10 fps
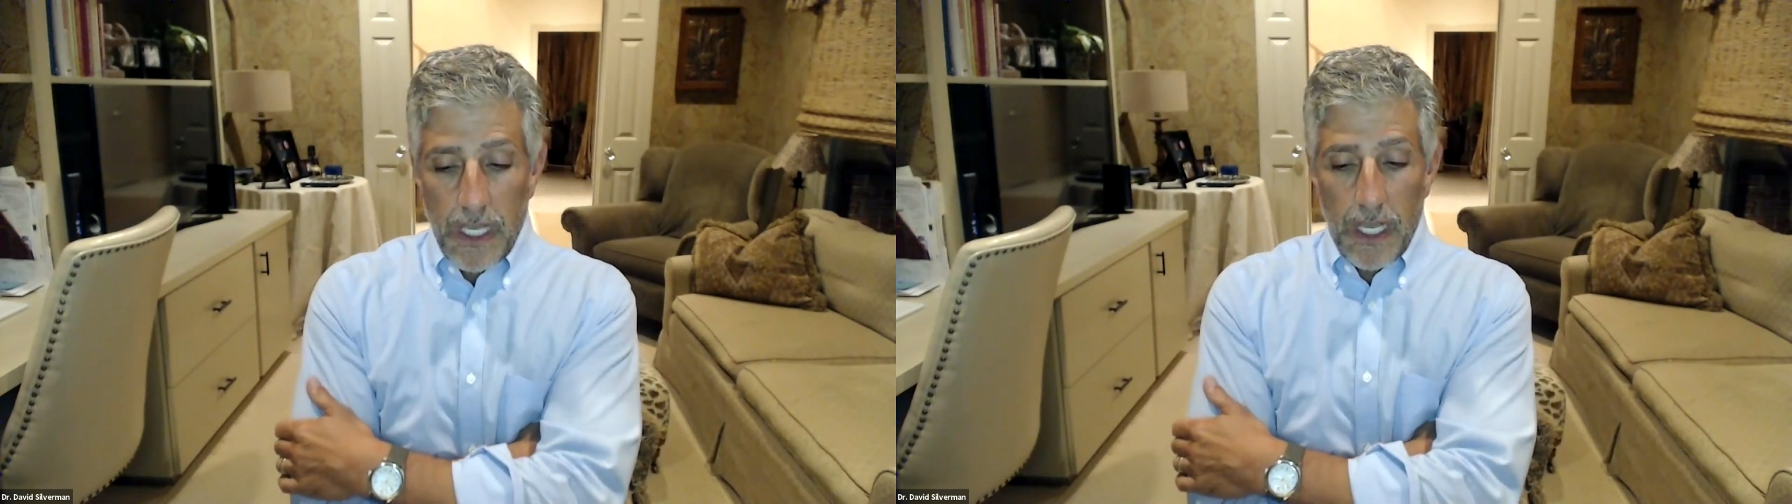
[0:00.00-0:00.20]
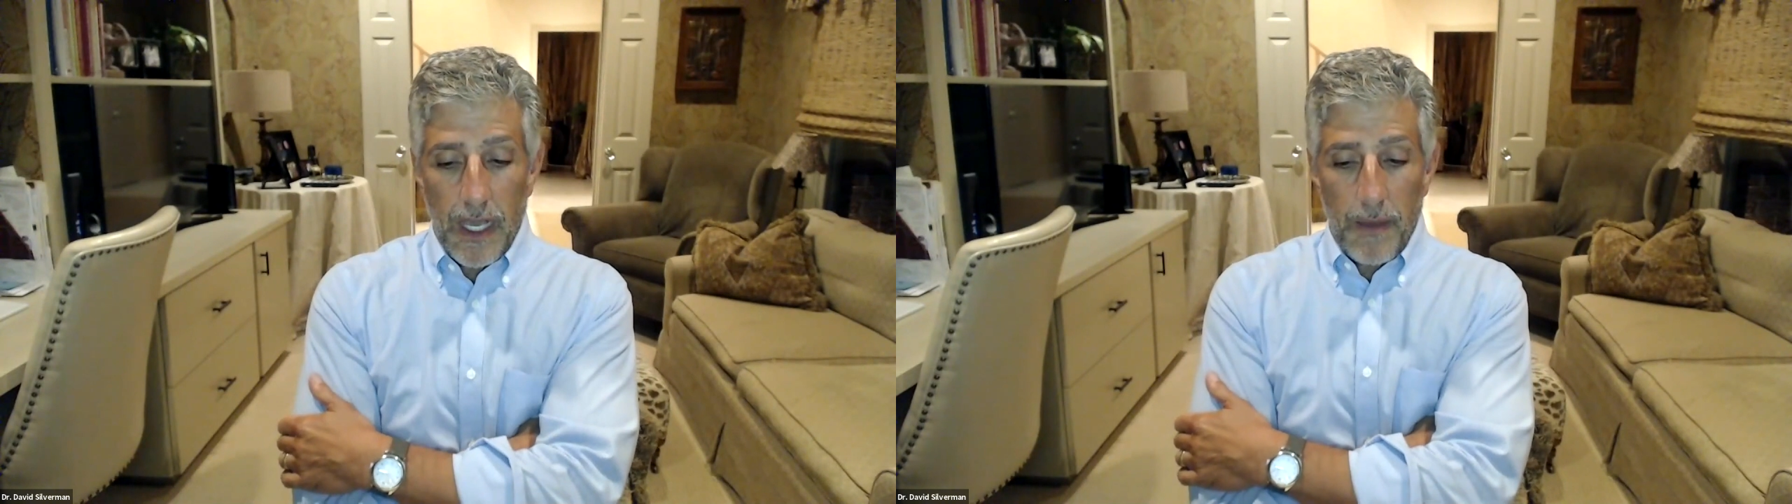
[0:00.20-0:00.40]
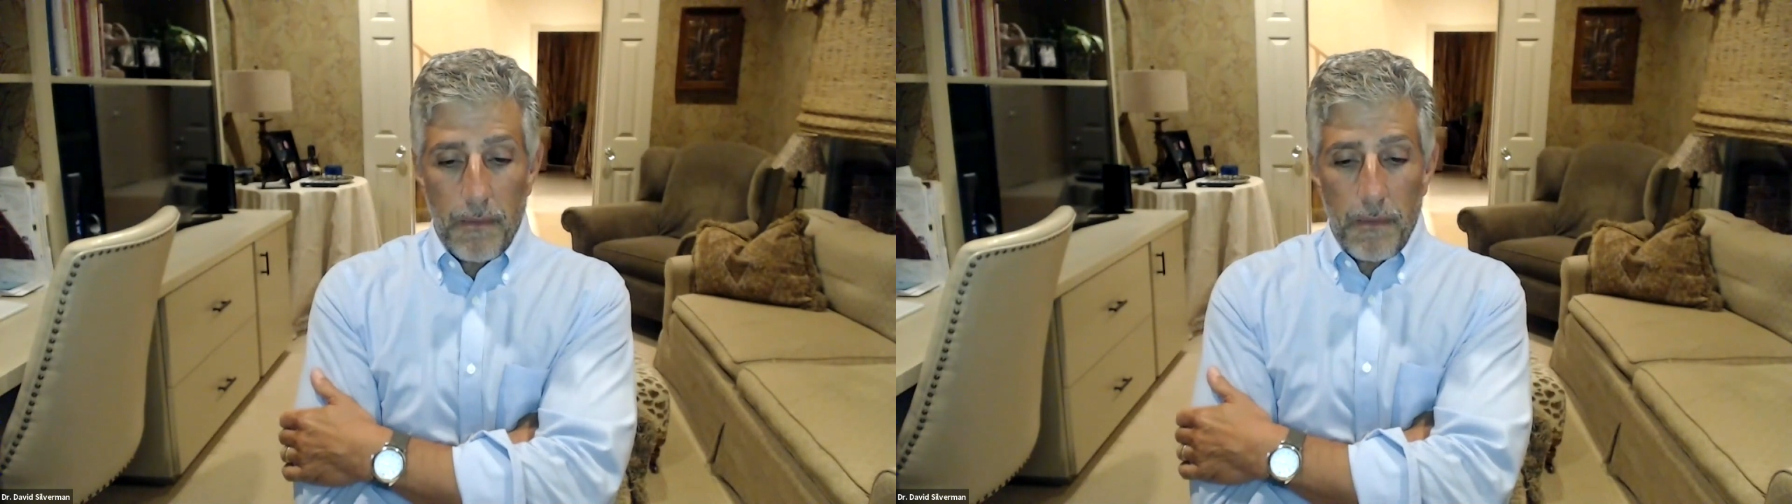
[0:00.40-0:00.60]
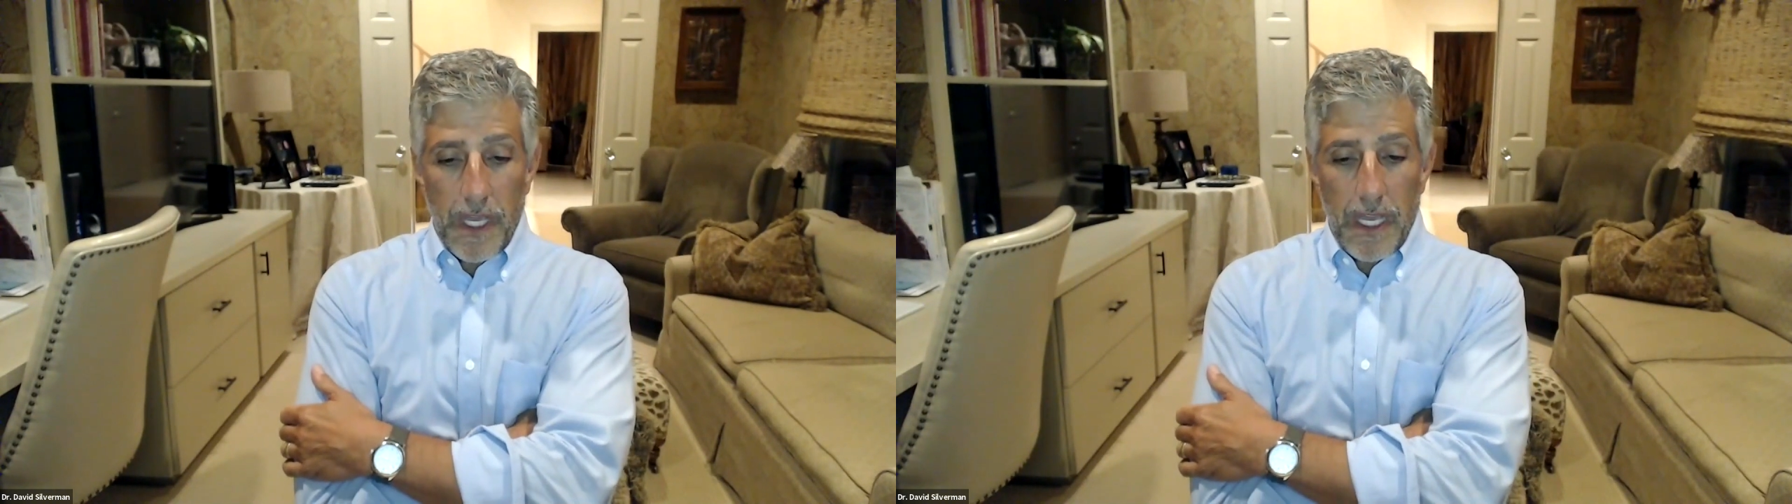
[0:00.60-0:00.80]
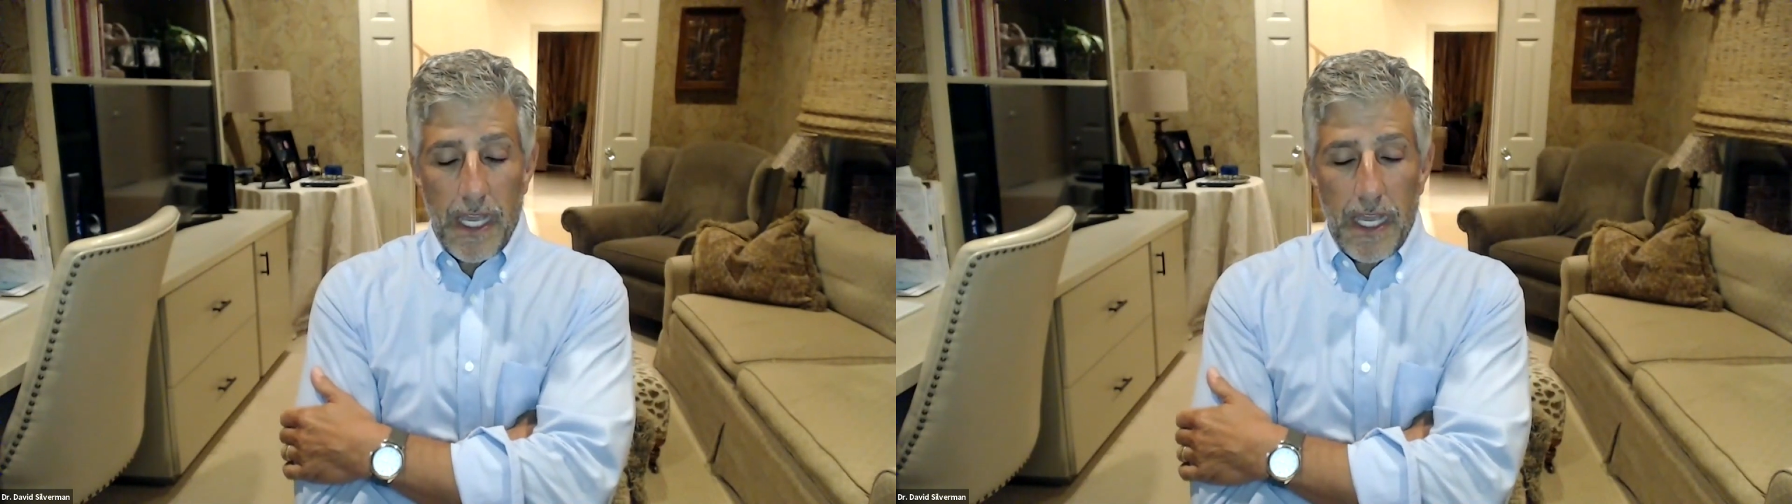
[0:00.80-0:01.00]

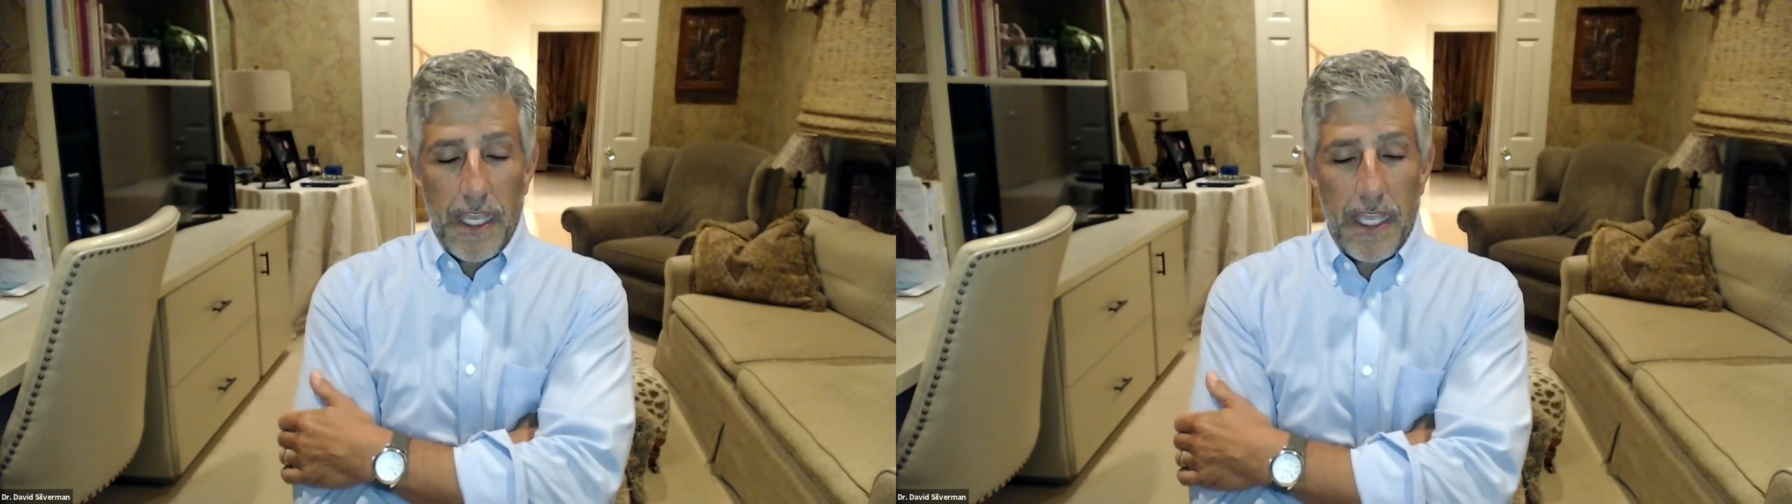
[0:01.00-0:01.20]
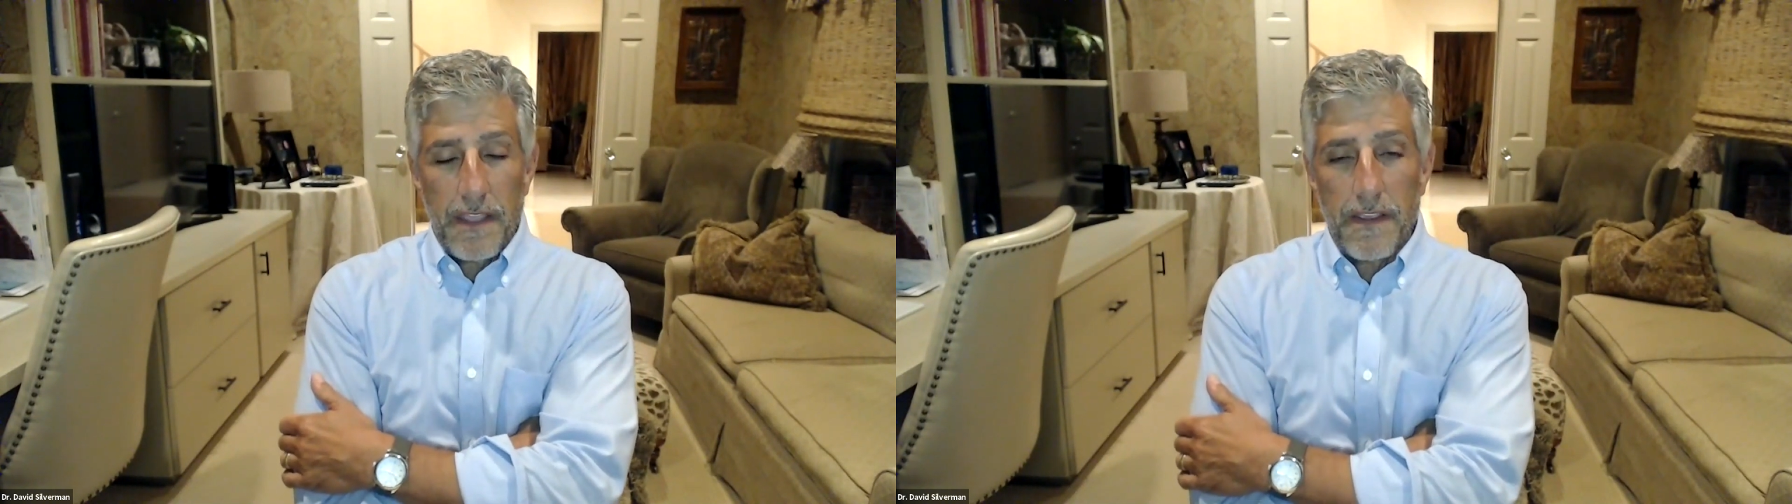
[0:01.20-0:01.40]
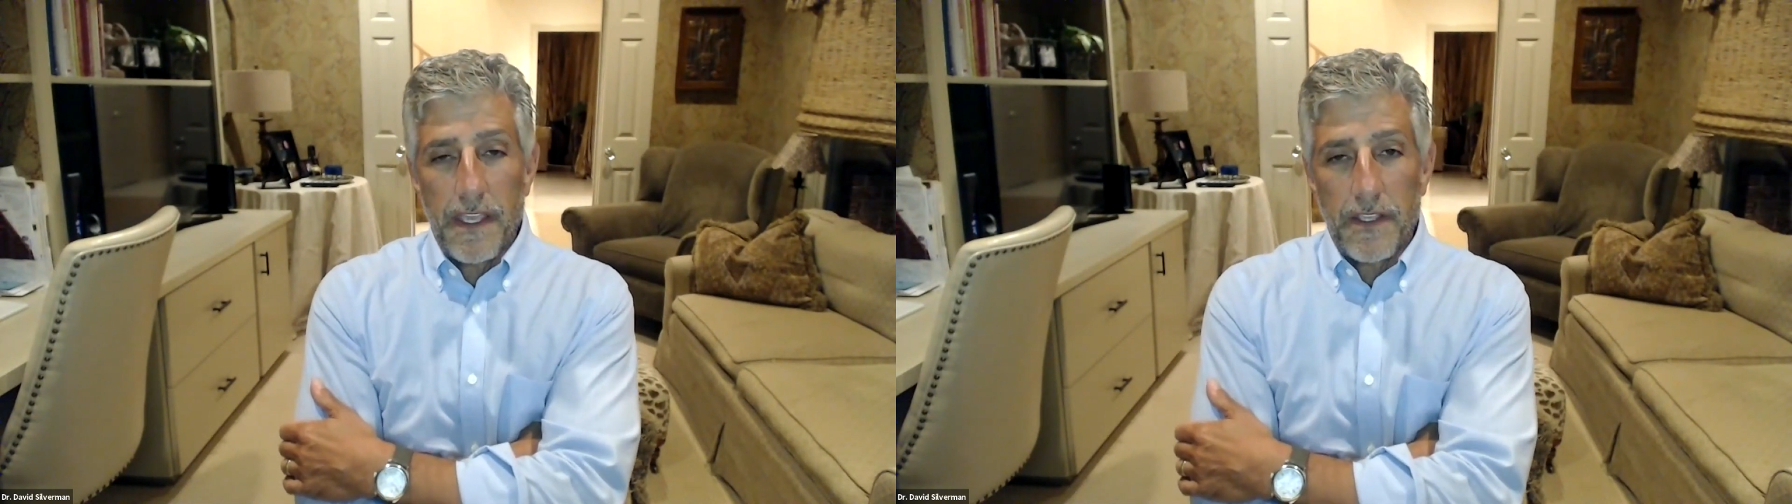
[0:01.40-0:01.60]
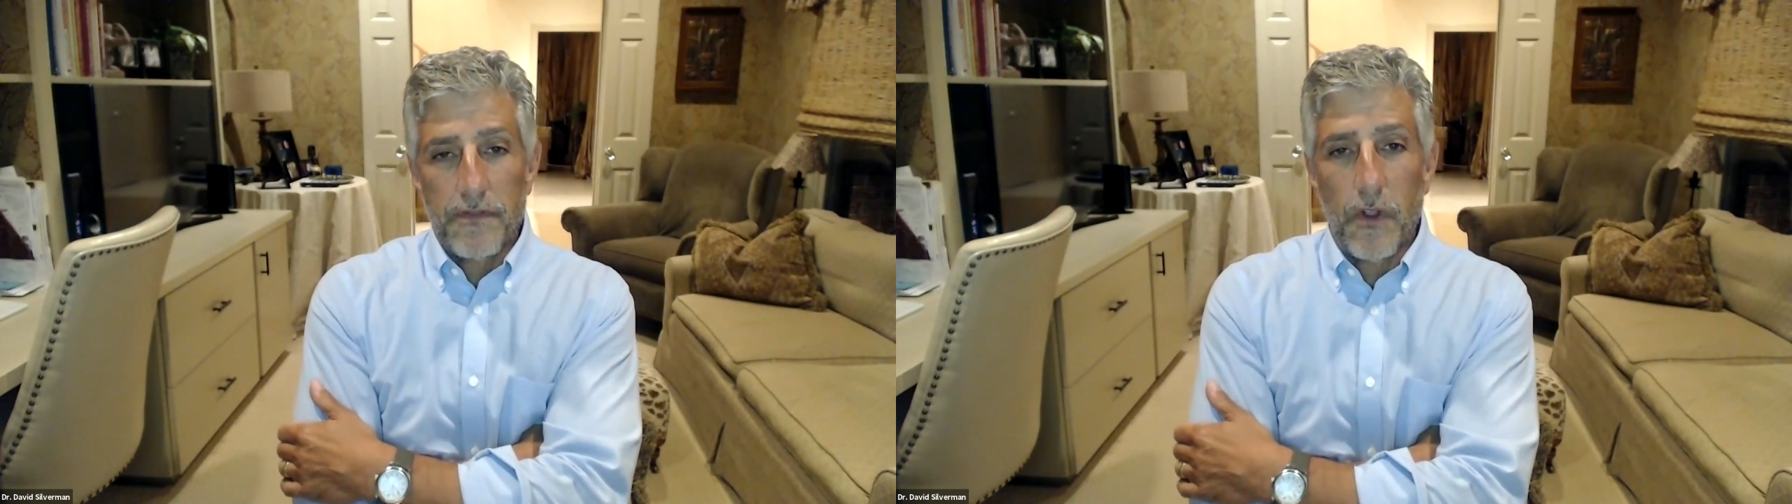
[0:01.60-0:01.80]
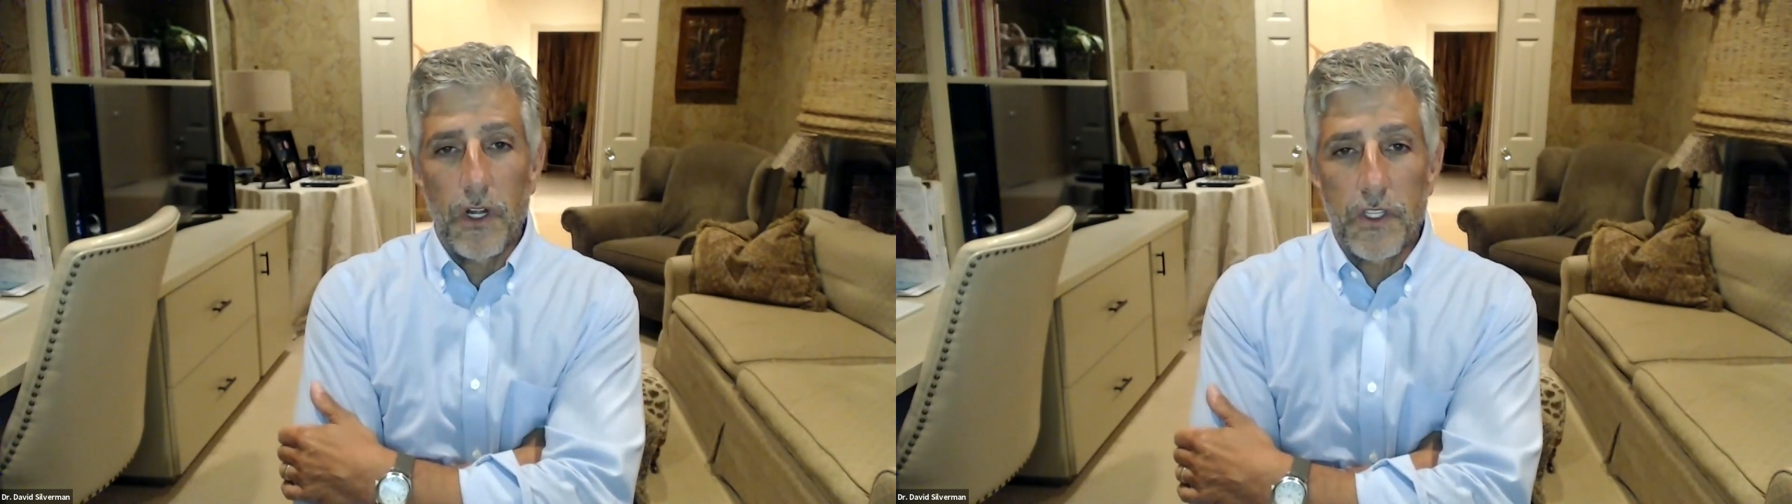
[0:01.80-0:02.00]
as
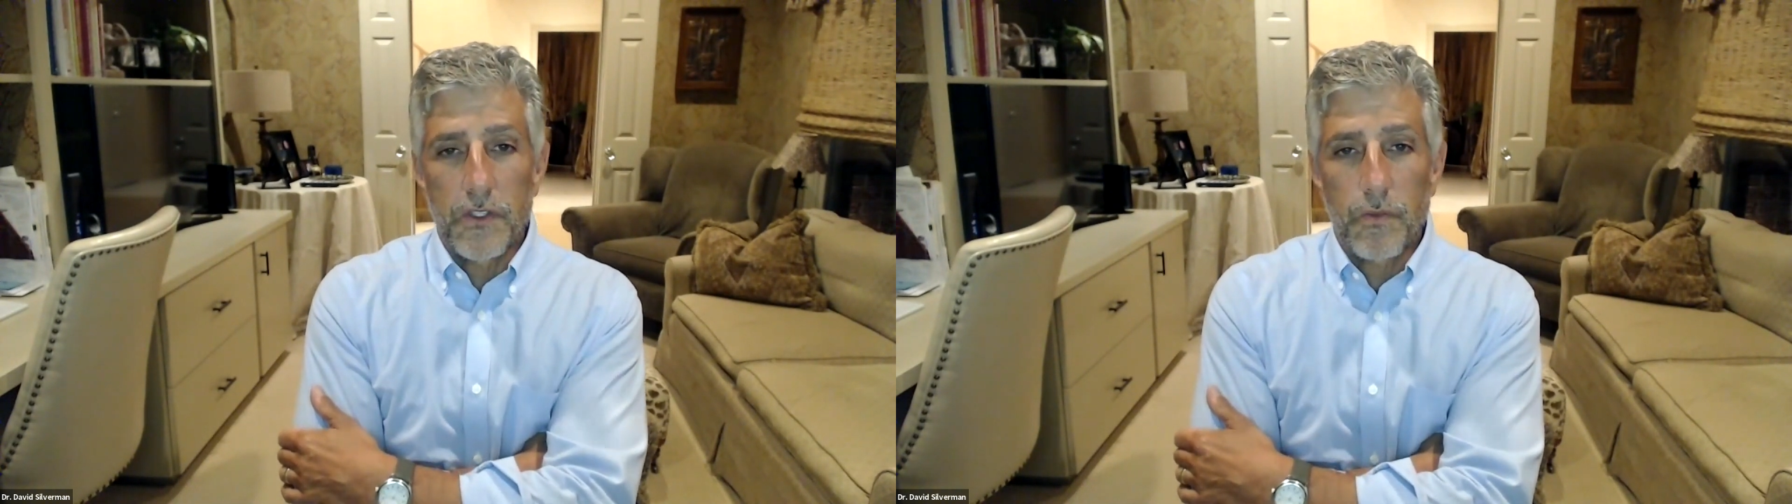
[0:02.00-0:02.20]
far as